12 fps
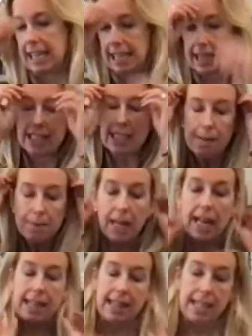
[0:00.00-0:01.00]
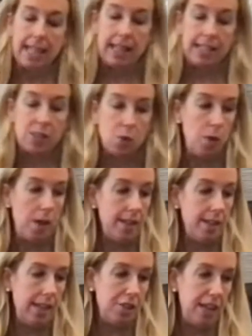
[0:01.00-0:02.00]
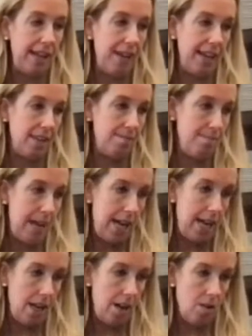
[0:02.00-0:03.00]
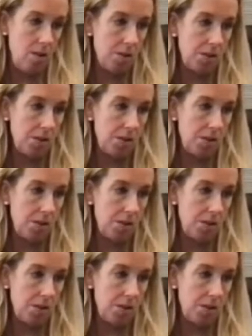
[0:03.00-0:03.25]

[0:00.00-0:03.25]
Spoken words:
I think this one, actually, I've had the mayo,